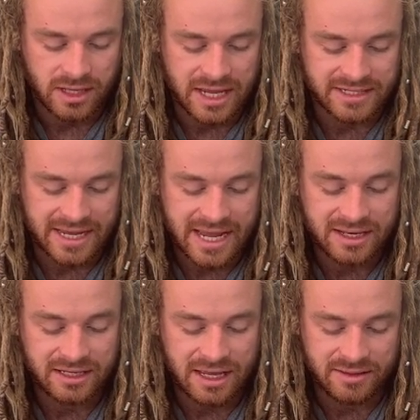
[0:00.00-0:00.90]
as a
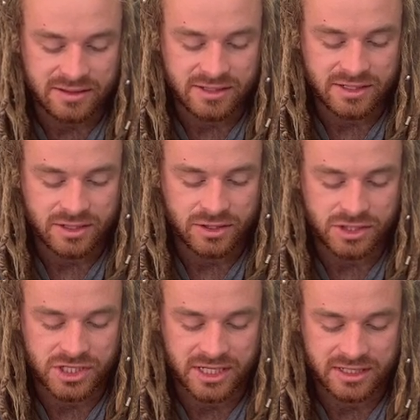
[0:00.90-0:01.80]
hen gathers her
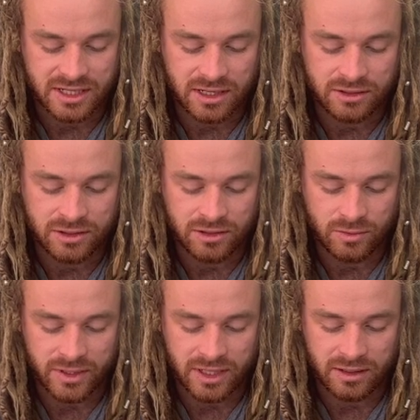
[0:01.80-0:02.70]
chicks under her
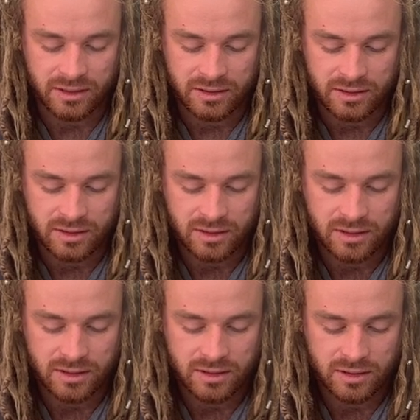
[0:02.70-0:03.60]
wing,
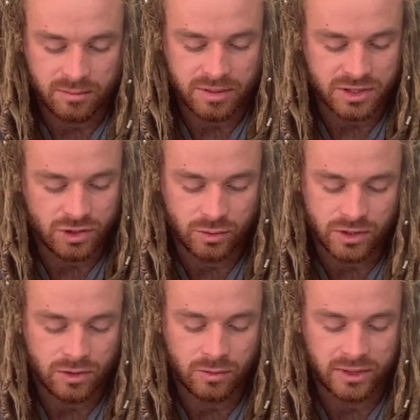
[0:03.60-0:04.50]
but you were
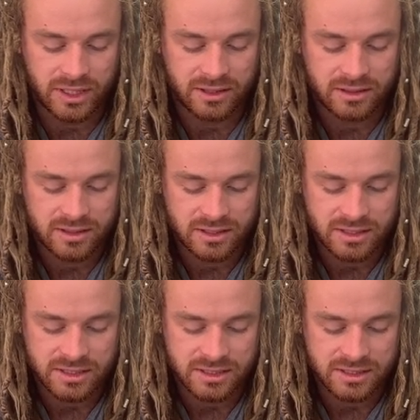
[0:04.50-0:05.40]
not willing.
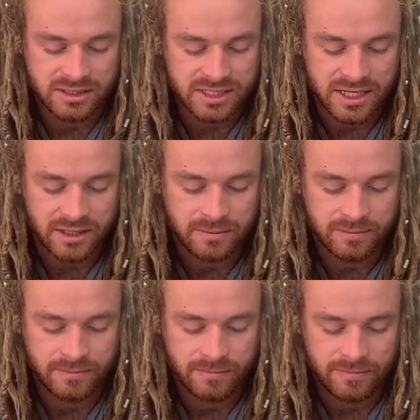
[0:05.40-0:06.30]
See,
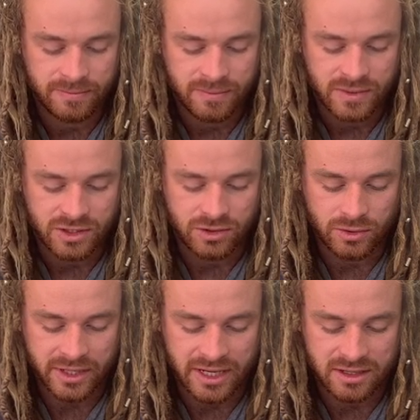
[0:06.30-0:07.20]

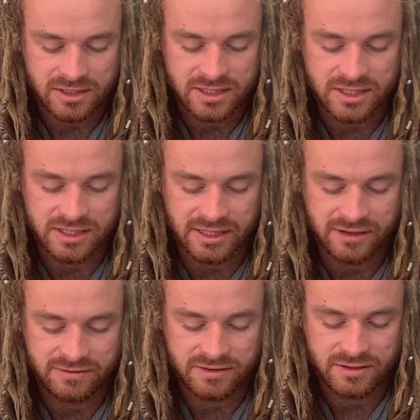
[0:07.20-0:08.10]
your house is
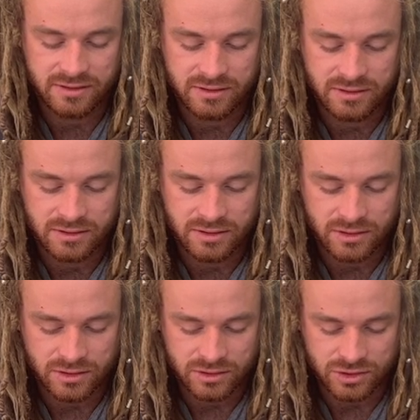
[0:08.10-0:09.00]
left
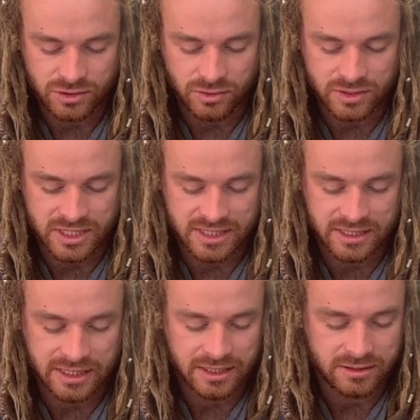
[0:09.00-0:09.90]
to you
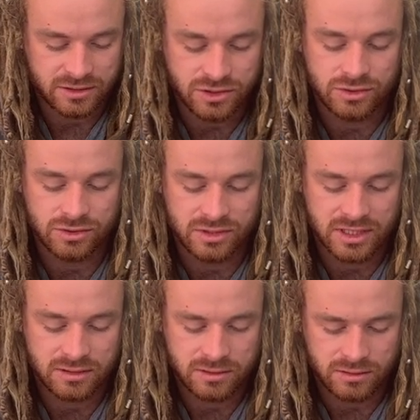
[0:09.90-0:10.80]
desolate.
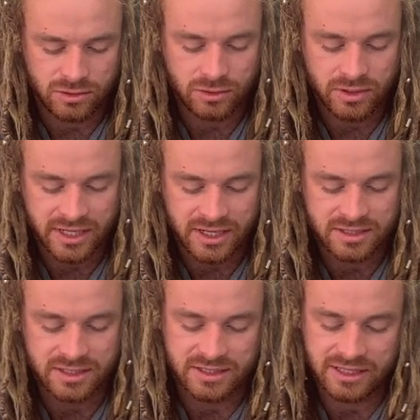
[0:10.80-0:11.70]
Your
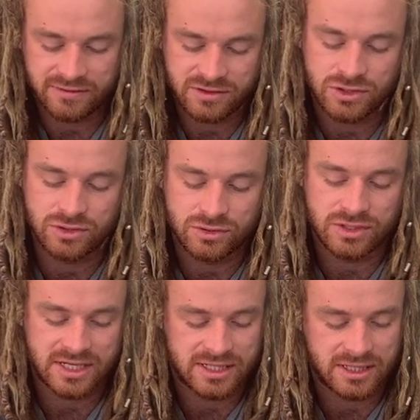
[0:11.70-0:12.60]
house is left to you
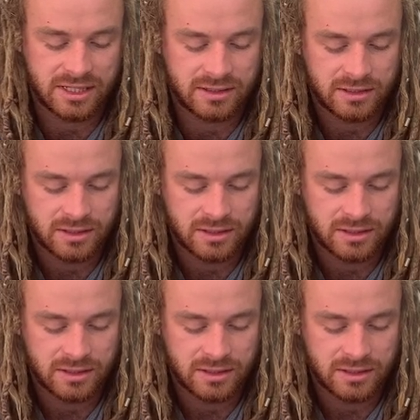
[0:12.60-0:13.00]
desolate.